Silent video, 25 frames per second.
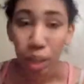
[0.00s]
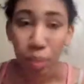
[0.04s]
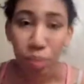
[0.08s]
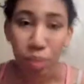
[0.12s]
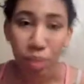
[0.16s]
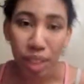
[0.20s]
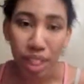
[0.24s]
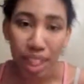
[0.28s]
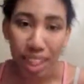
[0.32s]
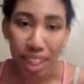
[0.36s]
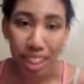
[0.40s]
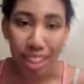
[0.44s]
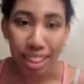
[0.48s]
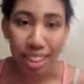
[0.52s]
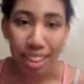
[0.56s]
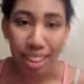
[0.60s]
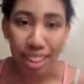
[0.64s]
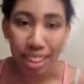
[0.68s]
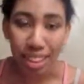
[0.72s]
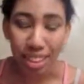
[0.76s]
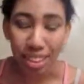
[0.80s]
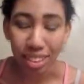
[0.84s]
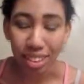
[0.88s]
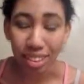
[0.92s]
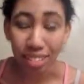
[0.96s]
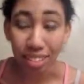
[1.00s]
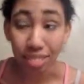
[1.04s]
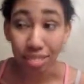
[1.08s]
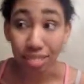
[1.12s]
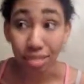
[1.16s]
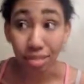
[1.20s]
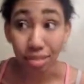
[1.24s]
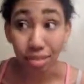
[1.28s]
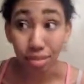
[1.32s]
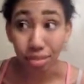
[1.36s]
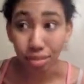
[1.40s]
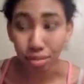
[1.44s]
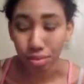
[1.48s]
because
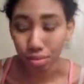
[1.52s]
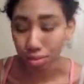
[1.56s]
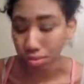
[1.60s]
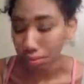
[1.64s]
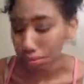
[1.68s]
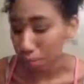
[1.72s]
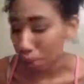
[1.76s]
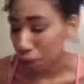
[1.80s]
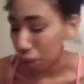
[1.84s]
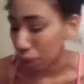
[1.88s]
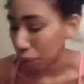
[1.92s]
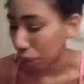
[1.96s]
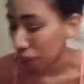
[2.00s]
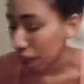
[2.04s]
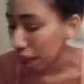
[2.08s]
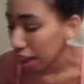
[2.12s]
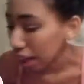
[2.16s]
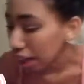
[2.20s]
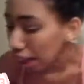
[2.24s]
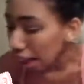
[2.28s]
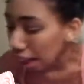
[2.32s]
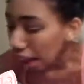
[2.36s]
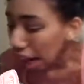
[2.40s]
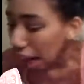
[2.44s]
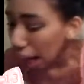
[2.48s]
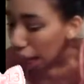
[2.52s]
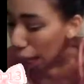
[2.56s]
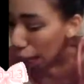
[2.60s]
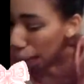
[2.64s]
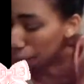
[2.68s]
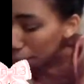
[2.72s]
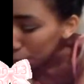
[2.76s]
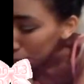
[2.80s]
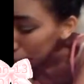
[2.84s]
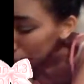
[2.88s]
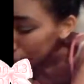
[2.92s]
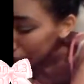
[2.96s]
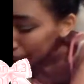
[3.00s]
it's been a while.
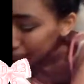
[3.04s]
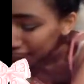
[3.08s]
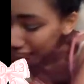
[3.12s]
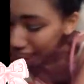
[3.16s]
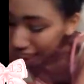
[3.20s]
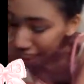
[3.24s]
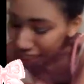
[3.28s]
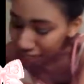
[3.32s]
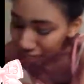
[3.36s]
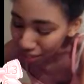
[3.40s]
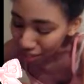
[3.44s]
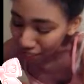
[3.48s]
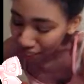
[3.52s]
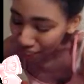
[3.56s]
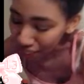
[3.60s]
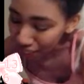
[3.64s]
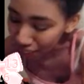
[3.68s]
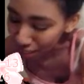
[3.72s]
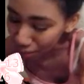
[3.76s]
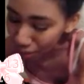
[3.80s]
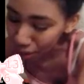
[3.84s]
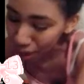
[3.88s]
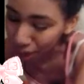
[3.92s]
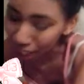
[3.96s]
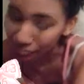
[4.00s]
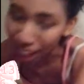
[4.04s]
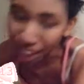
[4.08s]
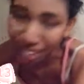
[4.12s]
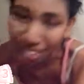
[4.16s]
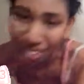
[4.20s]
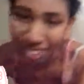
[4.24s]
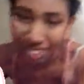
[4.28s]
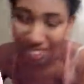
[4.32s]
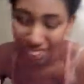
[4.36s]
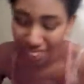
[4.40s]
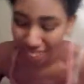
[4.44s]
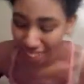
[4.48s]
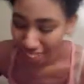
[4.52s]
Um, but anyway, I'm gonna get...
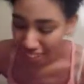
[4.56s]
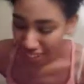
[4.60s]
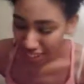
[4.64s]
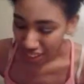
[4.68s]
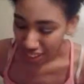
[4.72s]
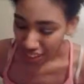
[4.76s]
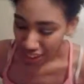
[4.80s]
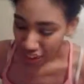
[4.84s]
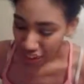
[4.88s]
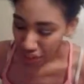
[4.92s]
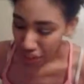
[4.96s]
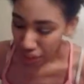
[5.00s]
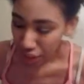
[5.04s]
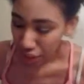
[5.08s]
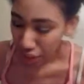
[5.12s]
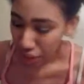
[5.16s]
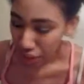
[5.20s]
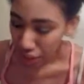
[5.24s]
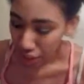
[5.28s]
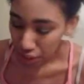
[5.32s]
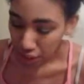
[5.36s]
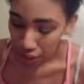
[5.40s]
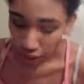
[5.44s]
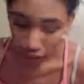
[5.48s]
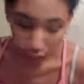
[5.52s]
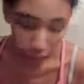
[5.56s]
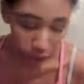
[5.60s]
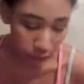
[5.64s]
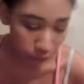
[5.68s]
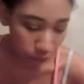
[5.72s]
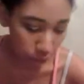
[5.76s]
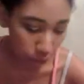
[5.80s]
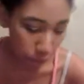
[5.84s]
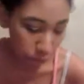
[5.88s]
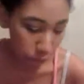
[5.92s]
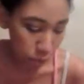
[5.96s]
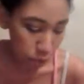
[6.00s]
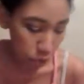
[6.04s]

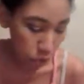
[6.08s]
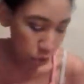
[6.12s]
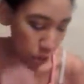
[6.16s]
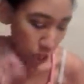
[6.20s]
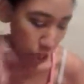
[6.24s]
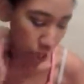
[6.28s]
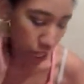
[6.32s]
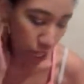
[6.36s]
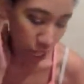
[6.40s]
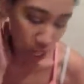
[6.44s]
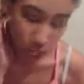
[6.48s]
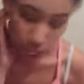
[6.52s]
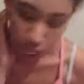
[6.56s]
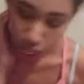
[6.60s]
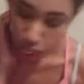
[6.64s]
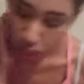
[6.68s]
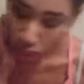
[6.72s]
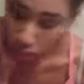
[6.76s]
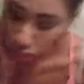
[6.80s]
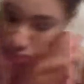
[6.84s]
So, let me just take it out